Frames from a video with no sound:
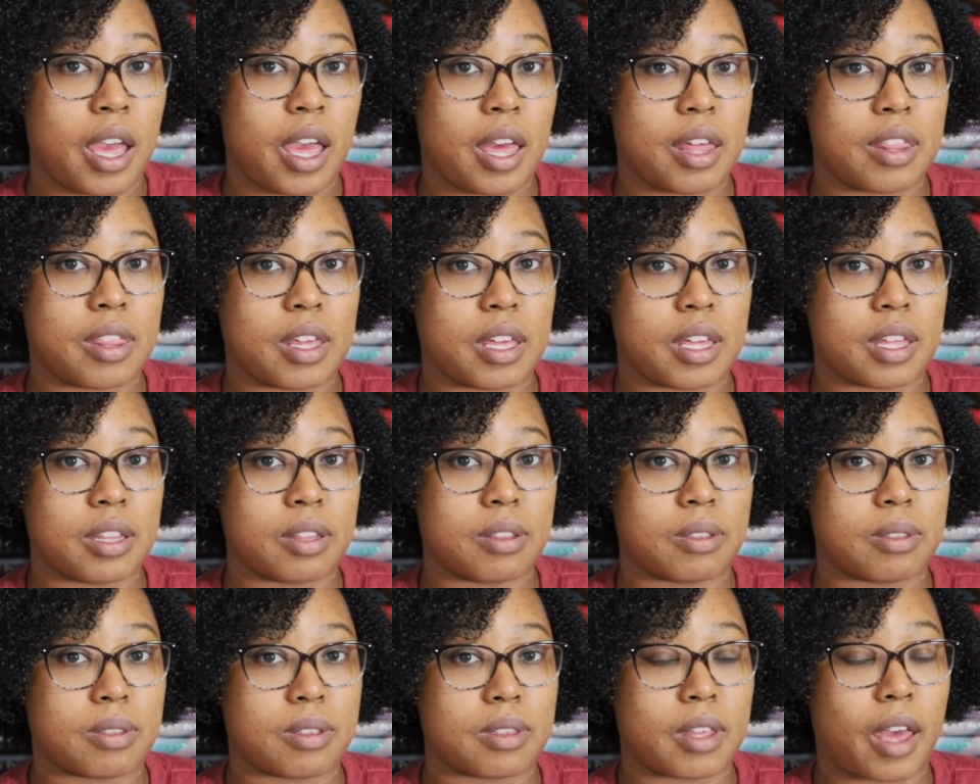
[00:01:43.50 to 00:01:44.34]
and
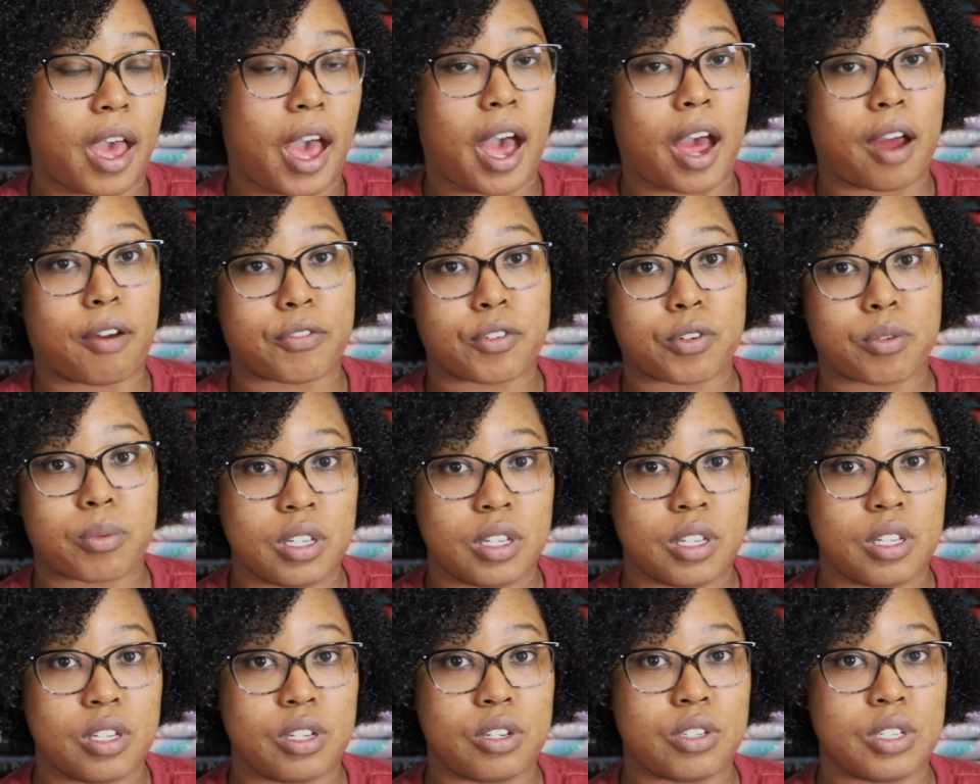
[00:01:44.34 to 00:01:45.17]
then the after.
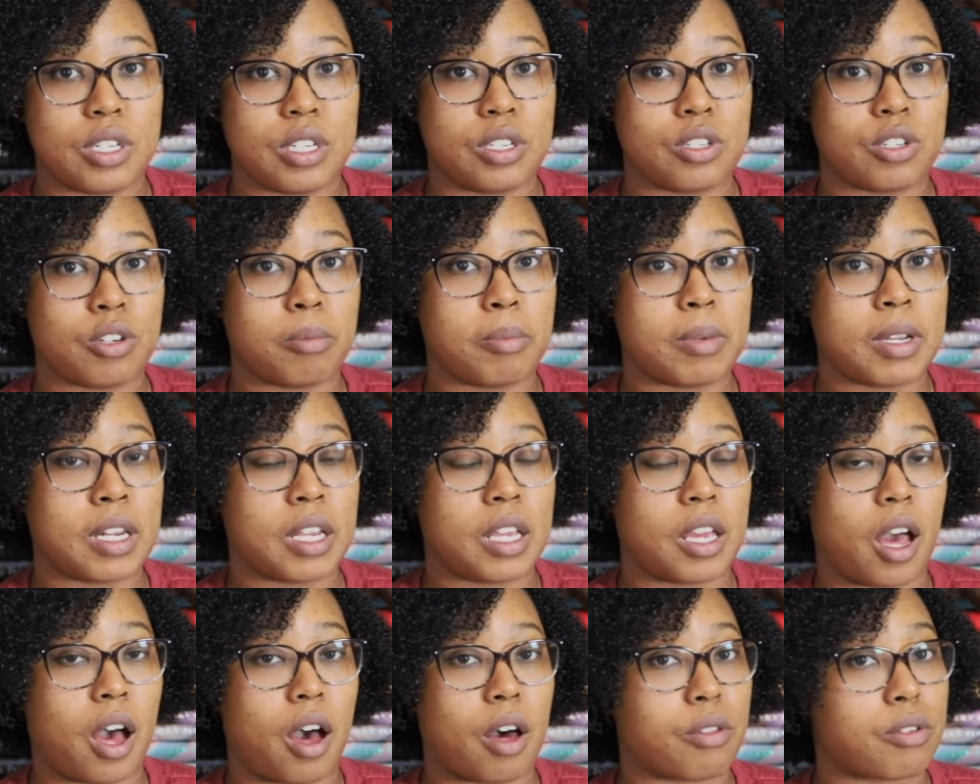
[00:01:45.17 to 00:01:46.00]
You see so
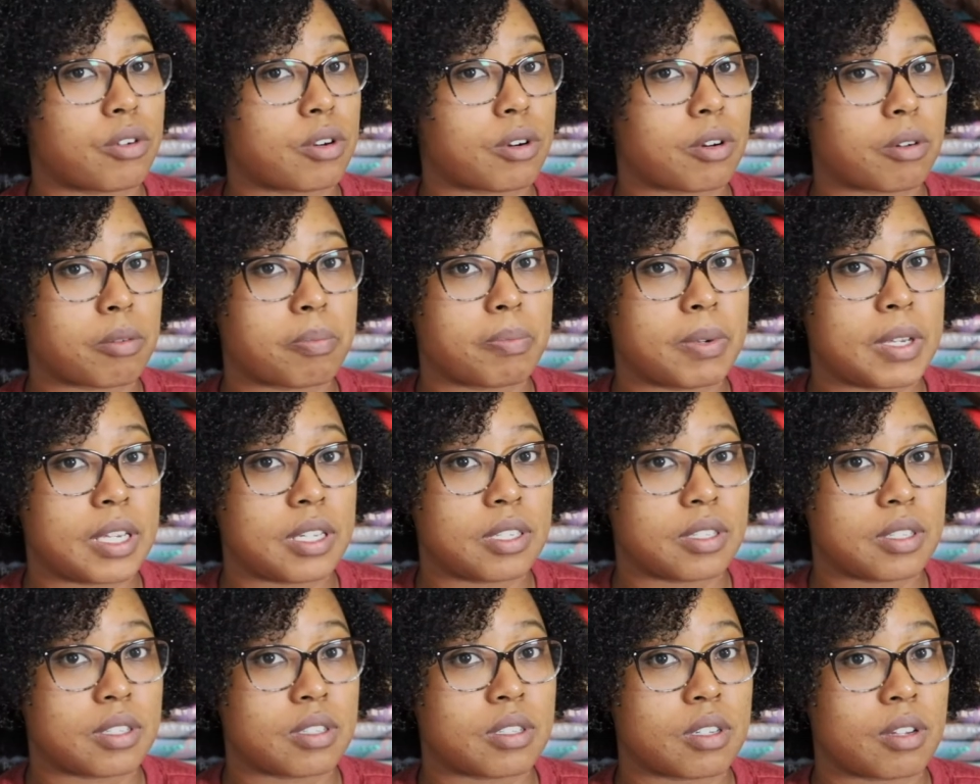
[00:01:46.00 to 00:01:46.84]
many other
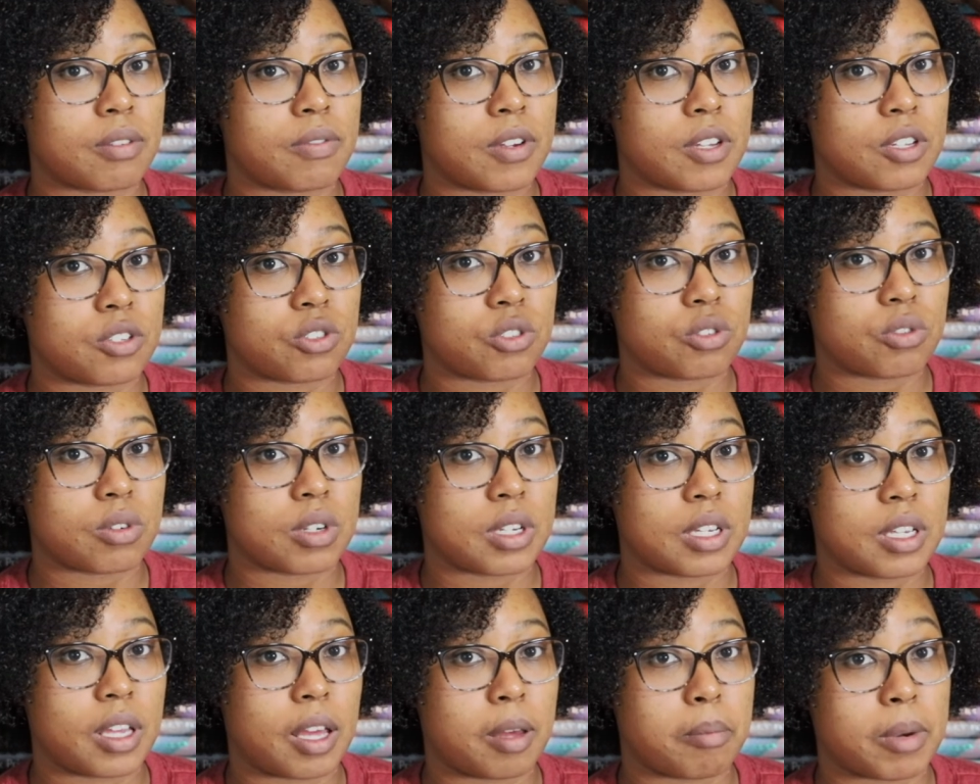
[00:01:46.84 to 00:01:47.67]
pieces of
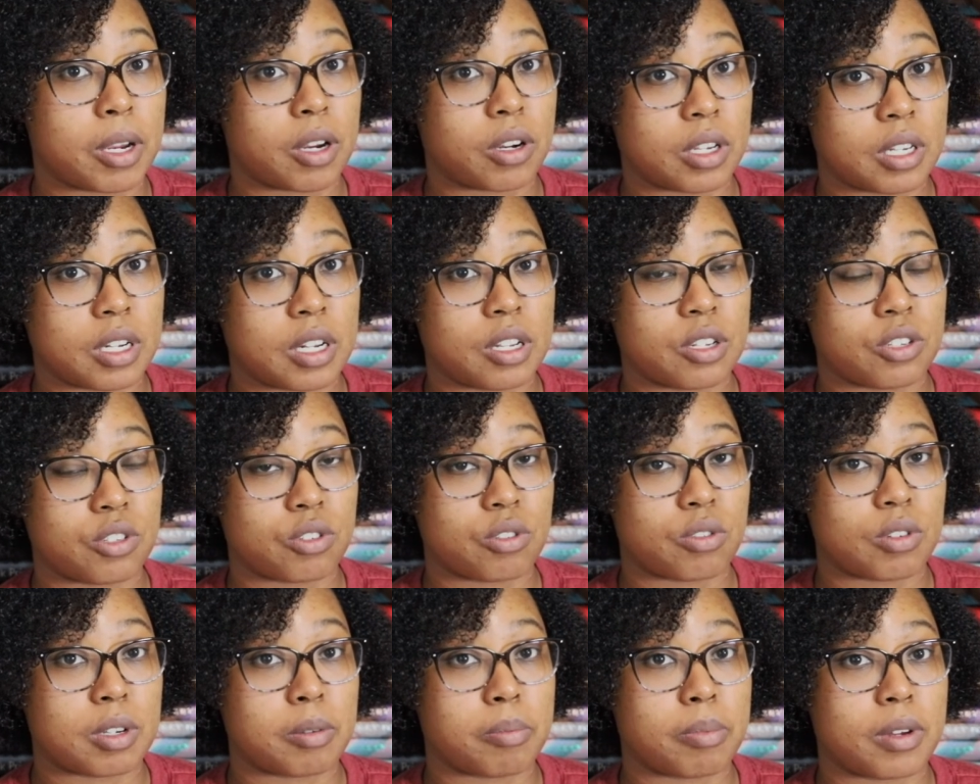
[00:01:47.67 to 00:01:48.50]
history, American
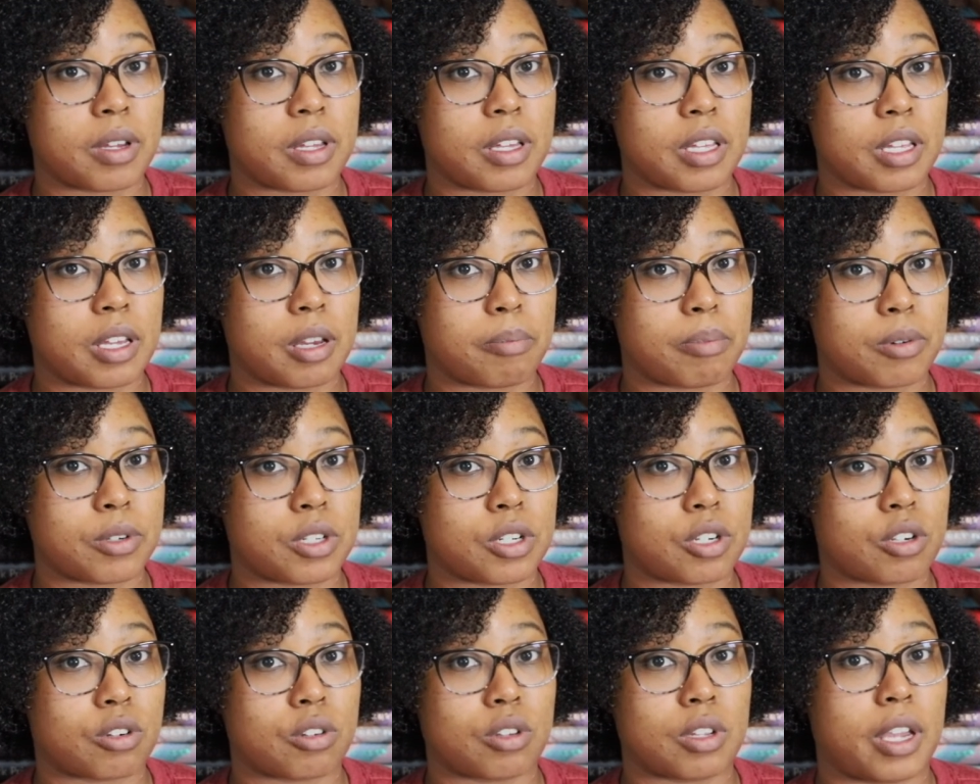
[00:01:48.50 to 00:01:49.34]
history, but
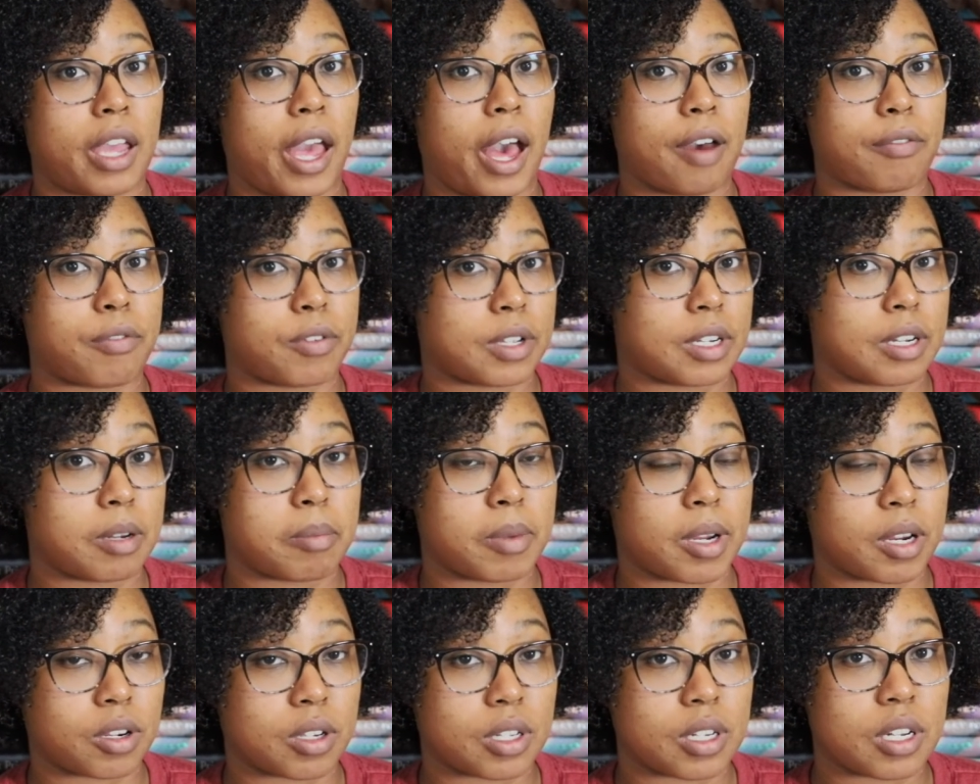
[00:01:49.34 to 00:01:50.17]
particularly African
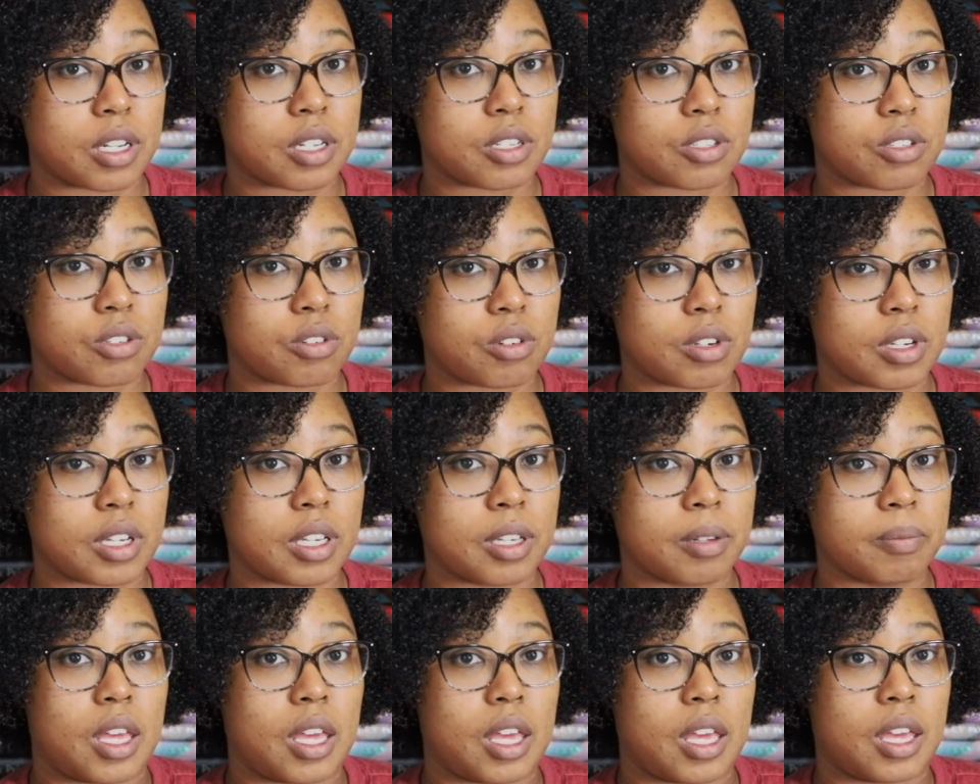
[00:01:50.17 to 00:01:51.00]
American
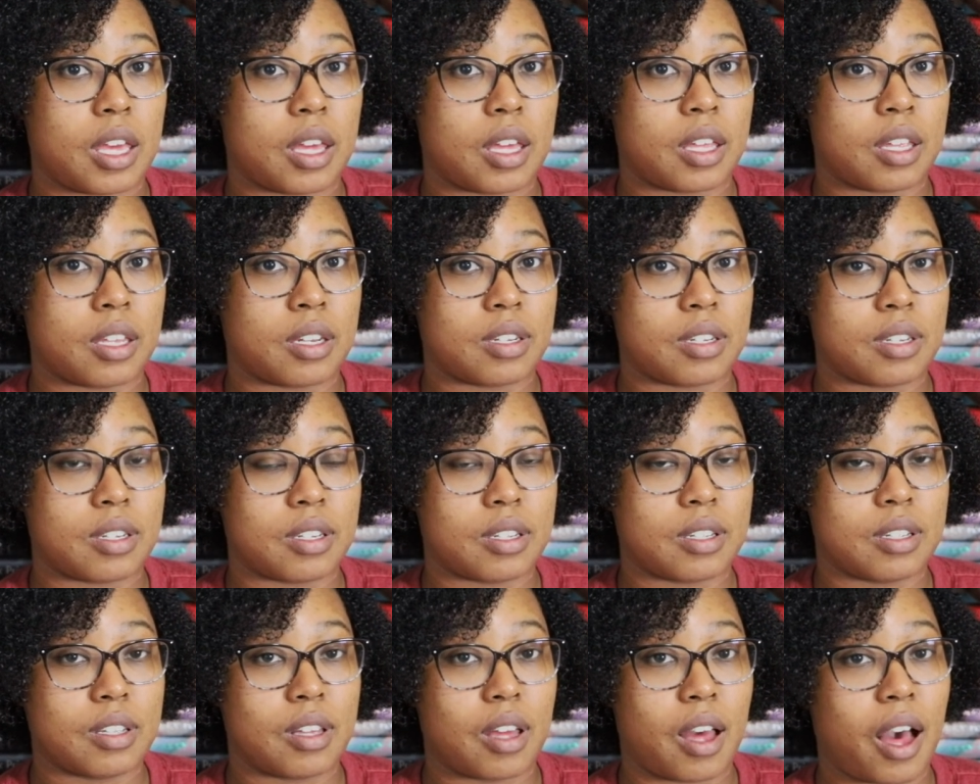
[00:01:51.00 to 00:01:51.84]
history, and
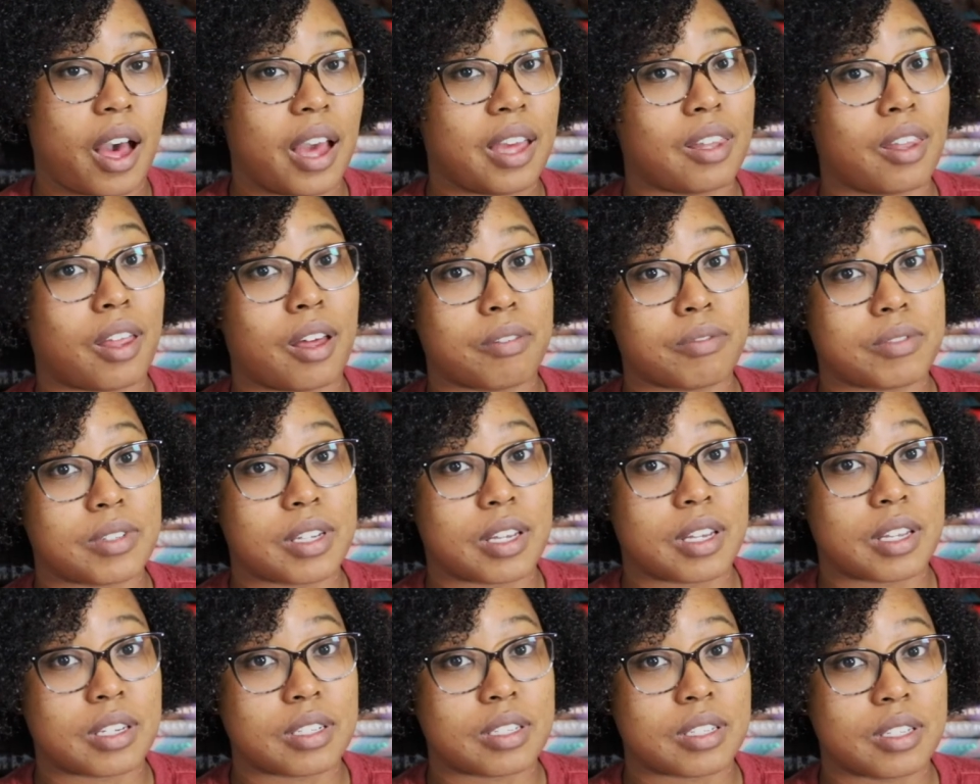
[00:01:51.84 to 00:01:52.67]
I loved
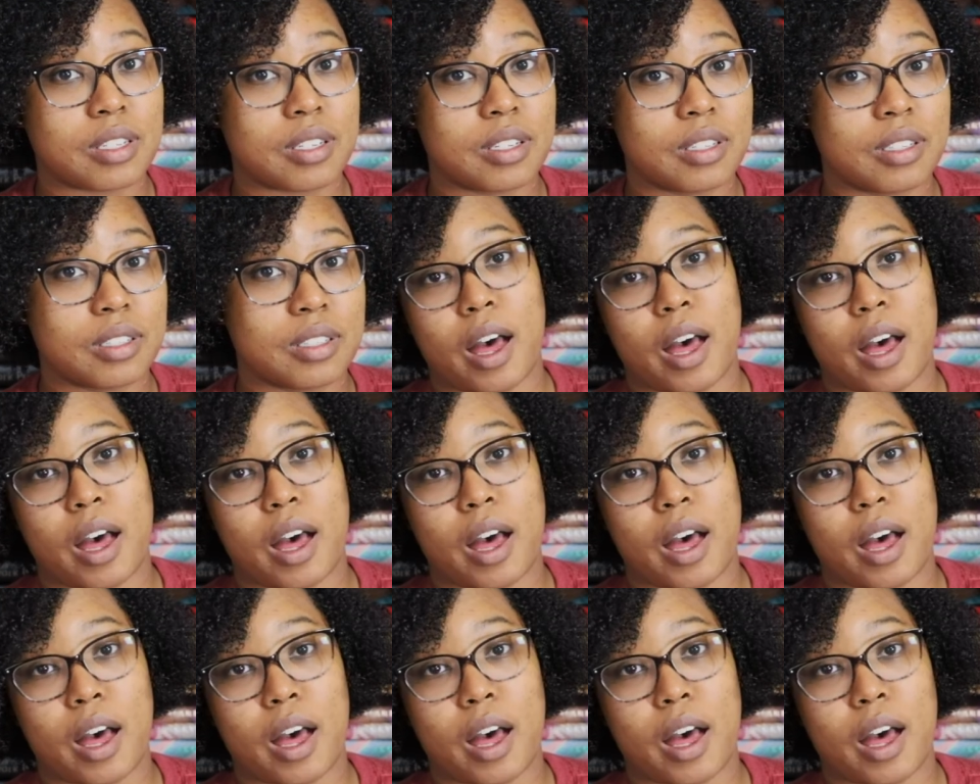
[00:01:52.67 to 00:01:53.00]
it.